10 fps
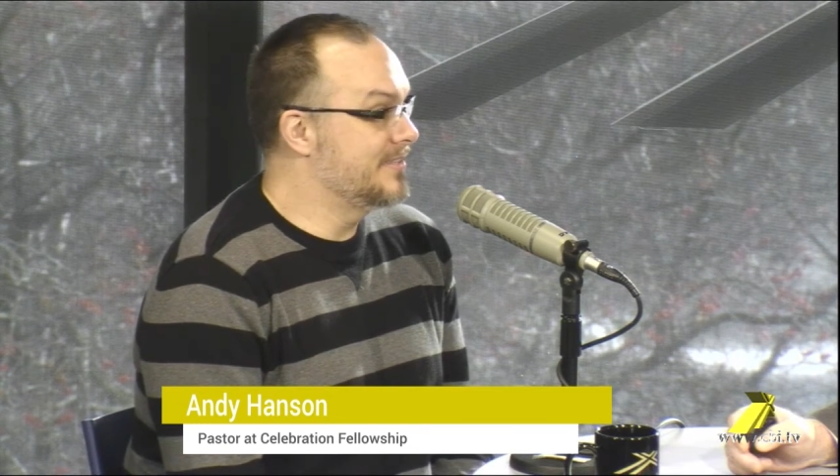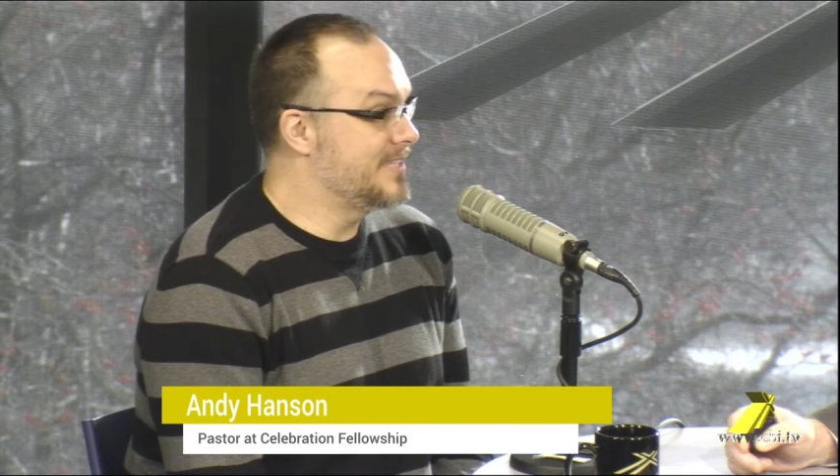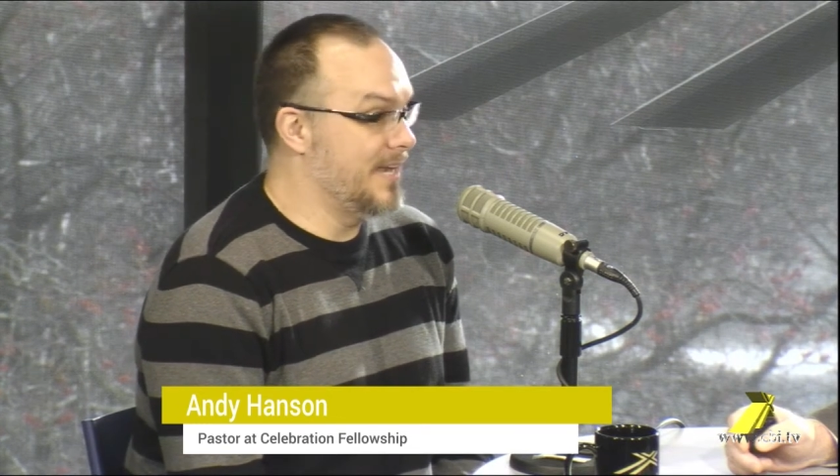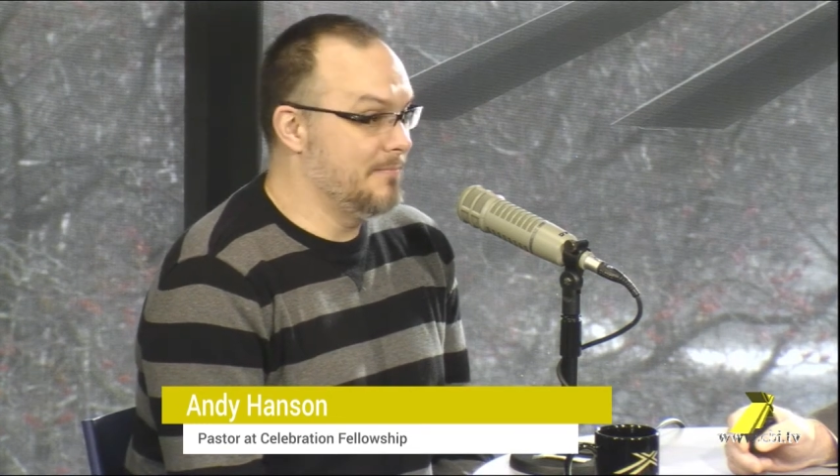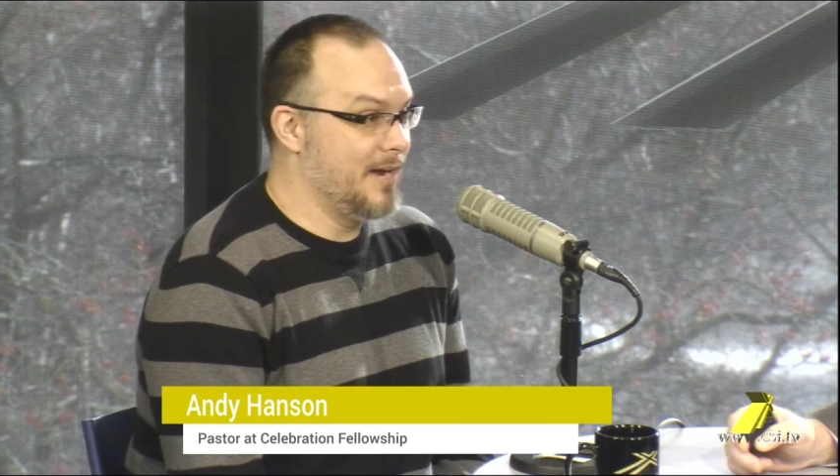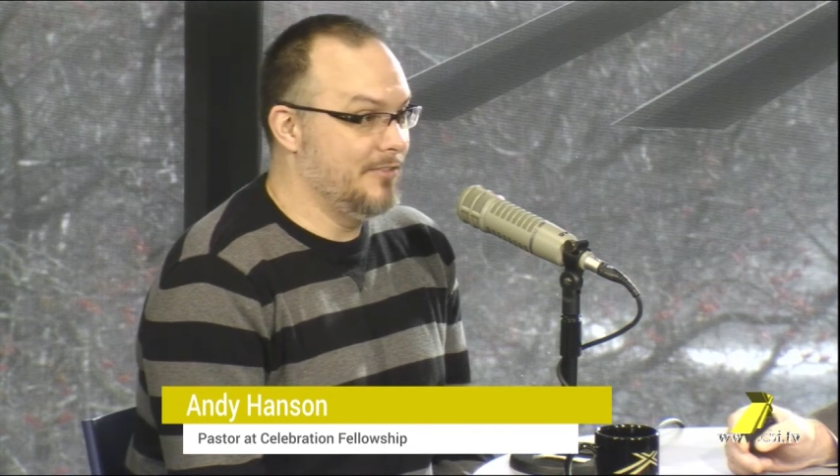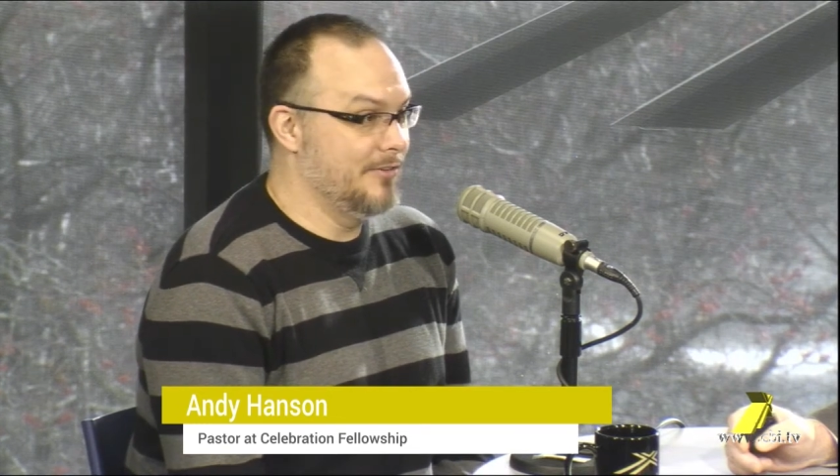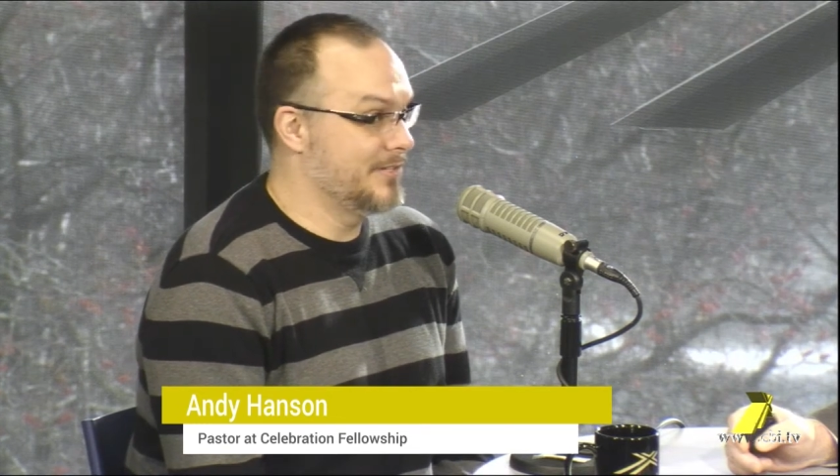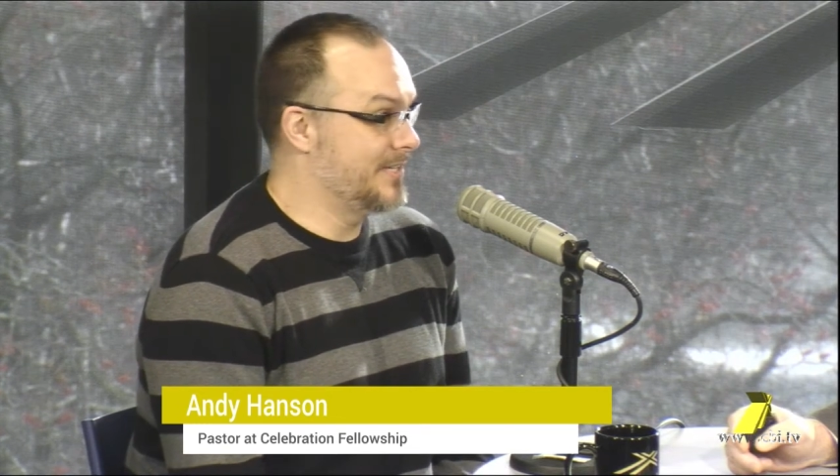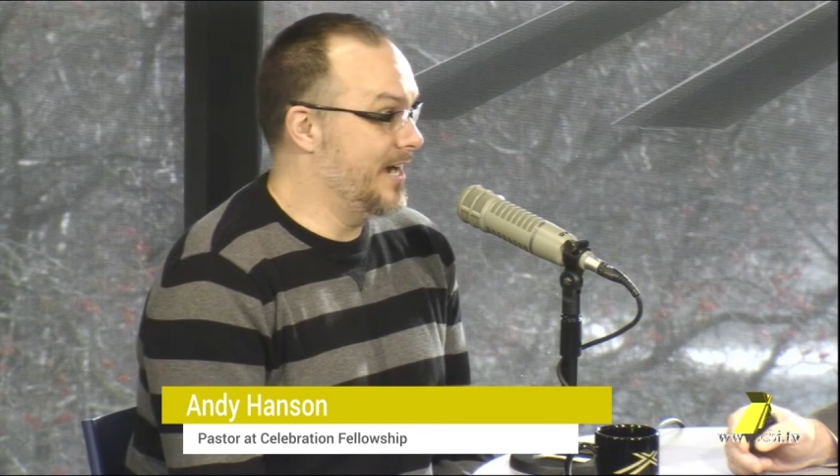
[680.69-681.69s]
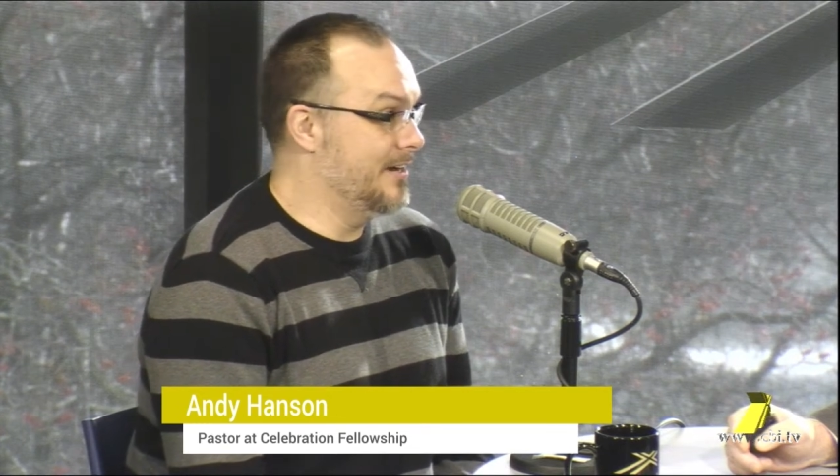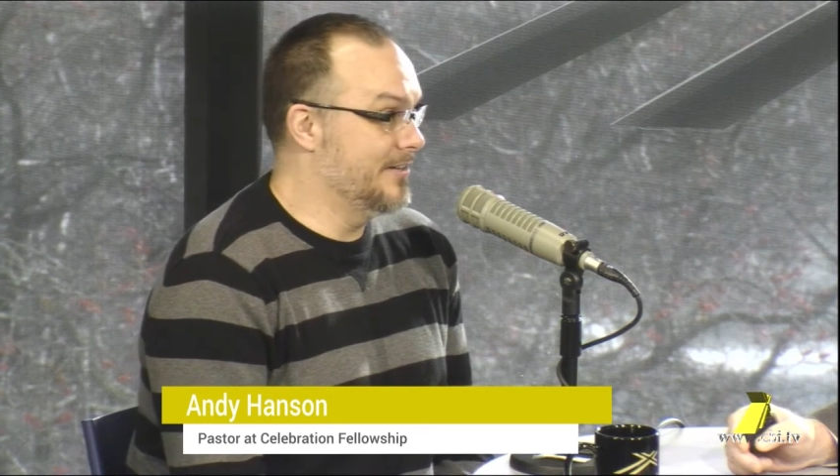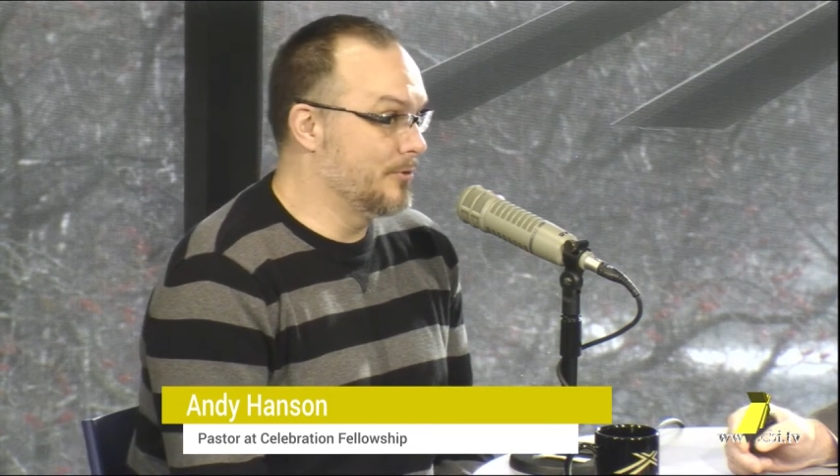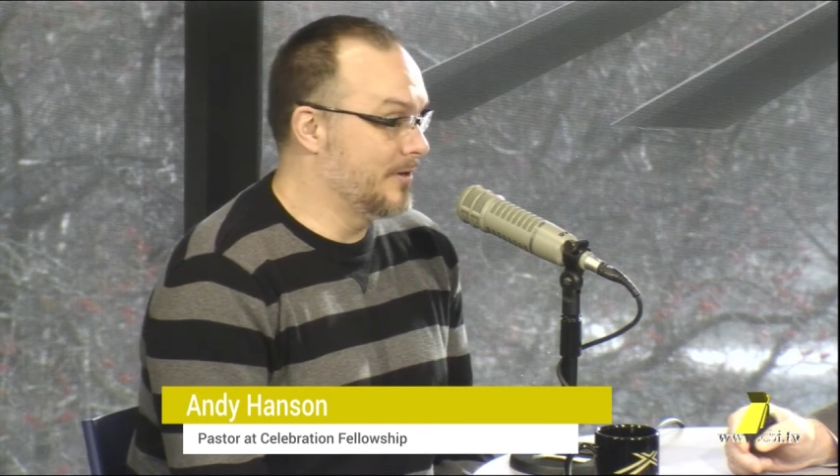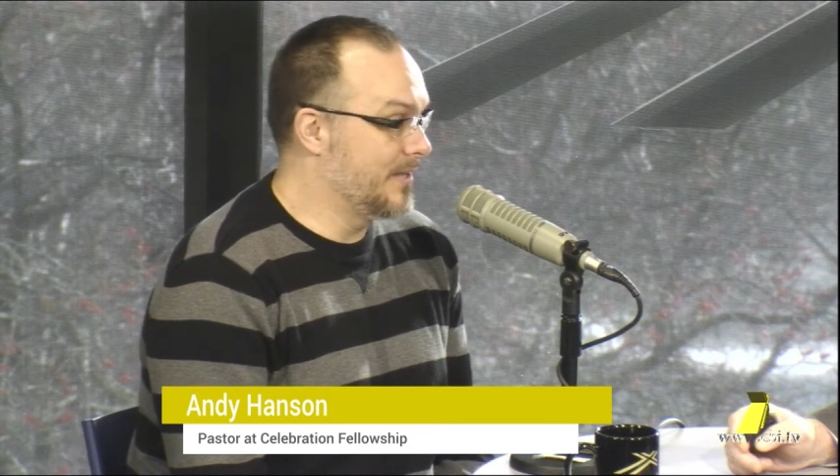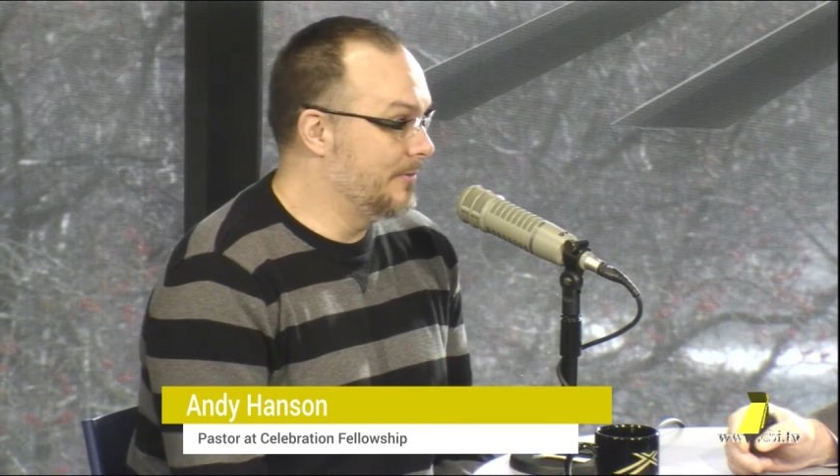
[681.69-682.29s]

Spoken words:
stand by their side and support